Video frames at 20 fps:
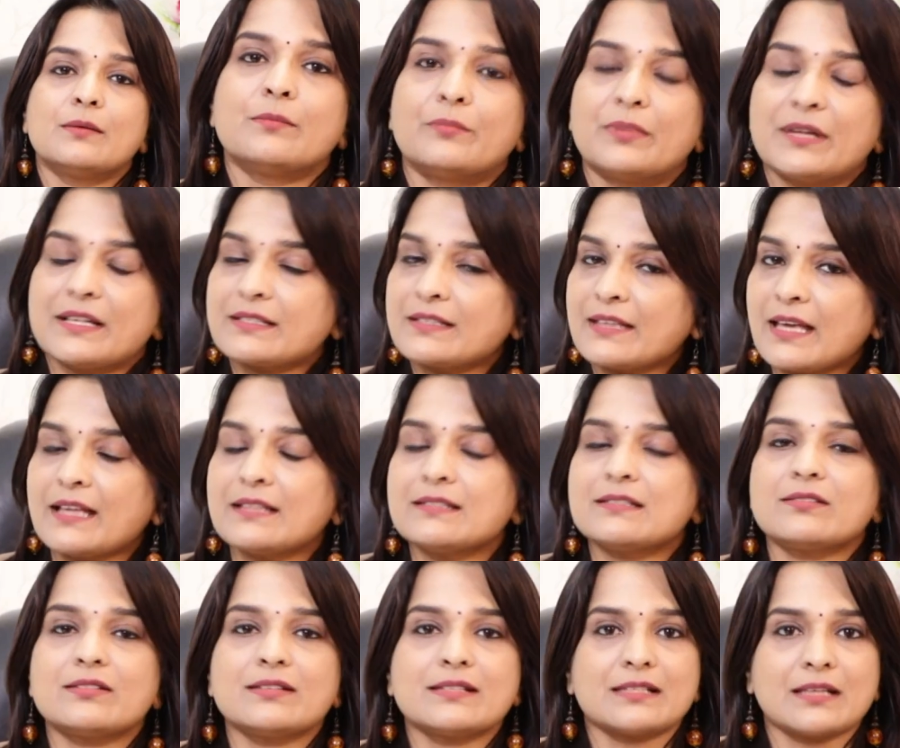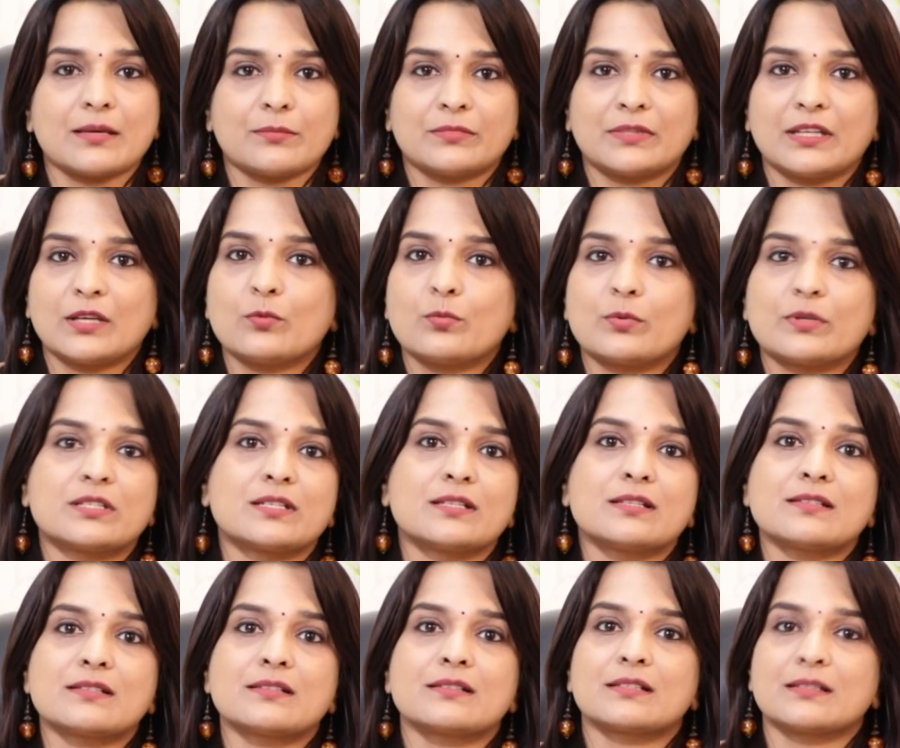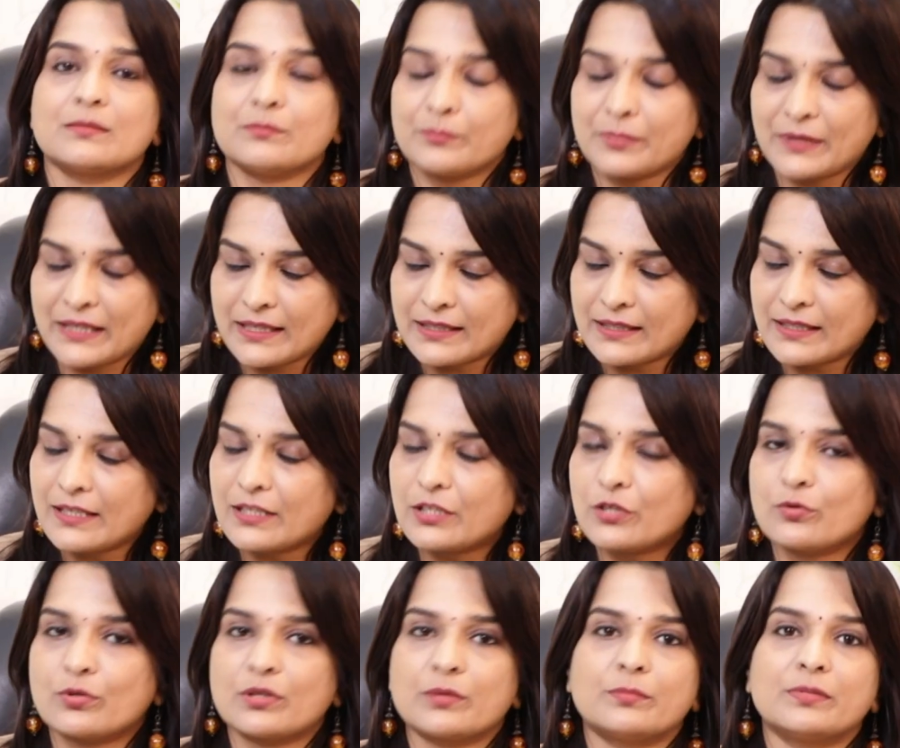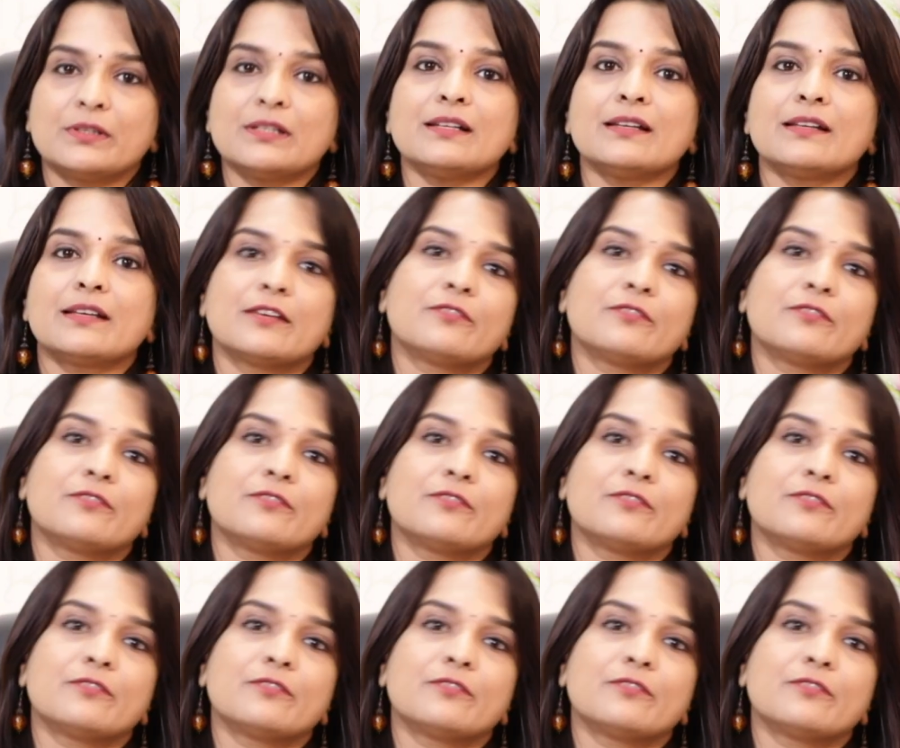Breast cancer is something which is completely curable